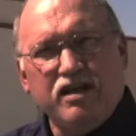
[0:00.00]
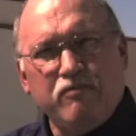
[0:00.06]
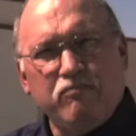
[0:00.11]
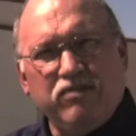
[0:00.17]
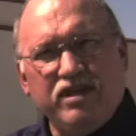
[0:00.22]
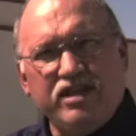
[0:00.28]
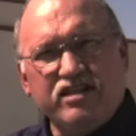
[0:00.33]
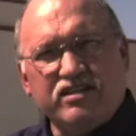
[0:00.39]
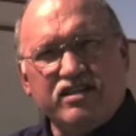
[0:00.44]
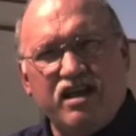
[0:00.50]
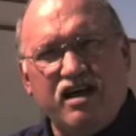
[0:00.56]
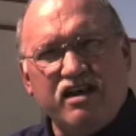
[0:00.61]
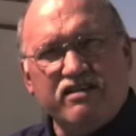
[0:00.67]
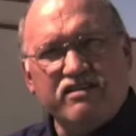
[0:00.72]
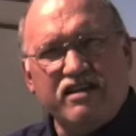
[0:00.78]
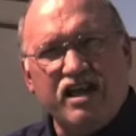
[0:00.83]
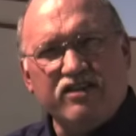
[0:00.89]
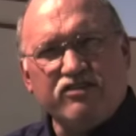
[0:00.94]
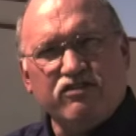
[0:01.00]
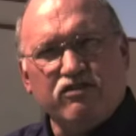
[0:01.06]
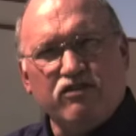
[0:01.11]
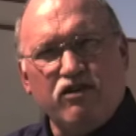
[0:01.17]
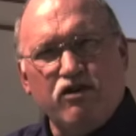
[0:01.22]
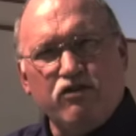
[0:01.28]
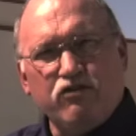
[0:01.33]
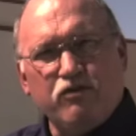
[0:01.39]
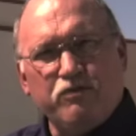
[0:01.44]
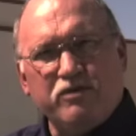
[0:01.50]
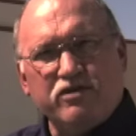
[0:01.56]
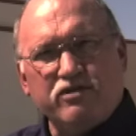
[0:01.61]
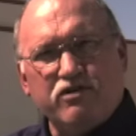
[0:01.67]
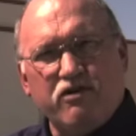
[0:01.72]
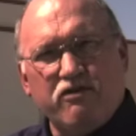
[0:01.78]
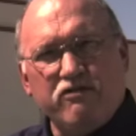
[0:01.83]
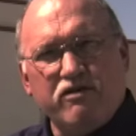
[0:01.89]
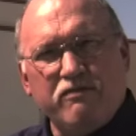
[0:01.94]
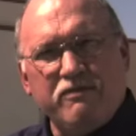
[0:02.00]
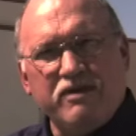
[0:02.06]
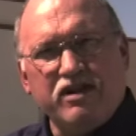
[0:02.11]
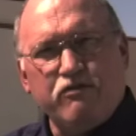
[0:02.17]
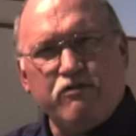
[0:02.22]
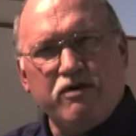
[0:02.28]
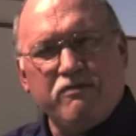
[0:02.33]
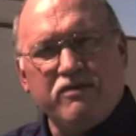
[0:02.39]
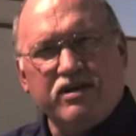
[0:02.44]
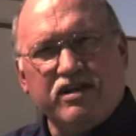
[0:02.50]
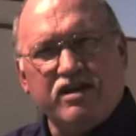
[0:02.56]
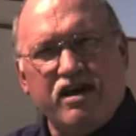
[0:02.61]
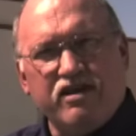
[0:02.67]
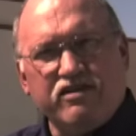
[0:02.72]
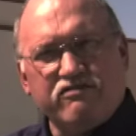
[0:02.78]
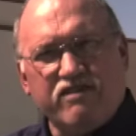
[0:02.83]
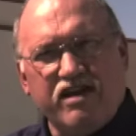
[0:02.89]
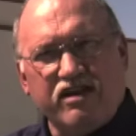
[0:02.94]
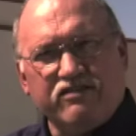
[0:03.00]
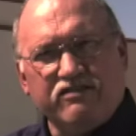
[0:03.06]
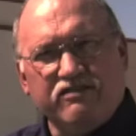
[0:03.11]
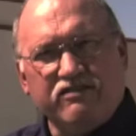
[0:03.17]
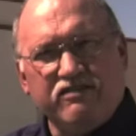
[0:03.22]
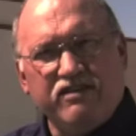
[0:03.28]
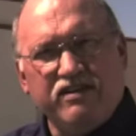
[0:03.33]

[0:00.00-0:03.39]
please contact your local petroleum equipment contractor.